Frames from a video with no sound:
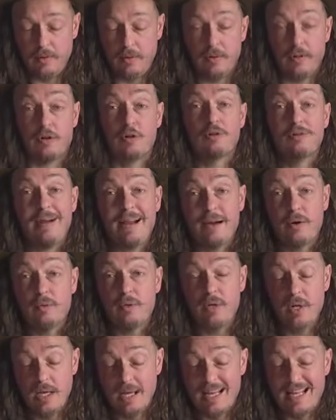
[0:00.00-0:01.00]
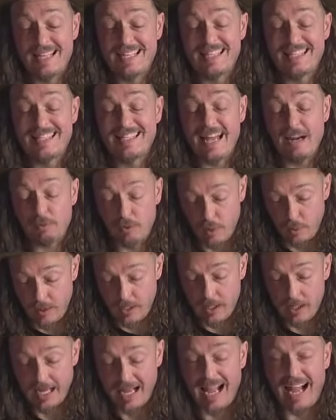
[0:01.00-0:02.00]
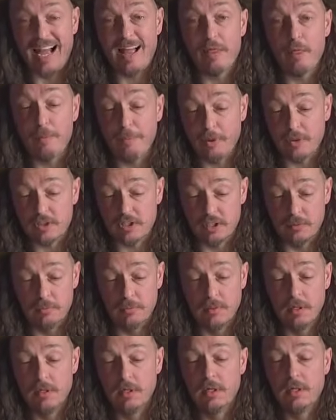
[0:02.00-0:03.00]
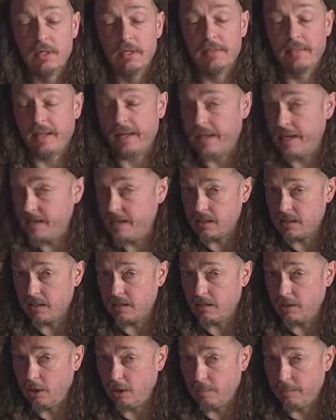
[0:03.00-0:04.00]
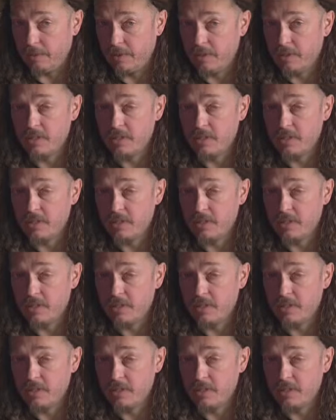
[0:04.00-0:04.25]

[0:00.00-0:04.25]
the crown, is narrower at the bottom than it the top.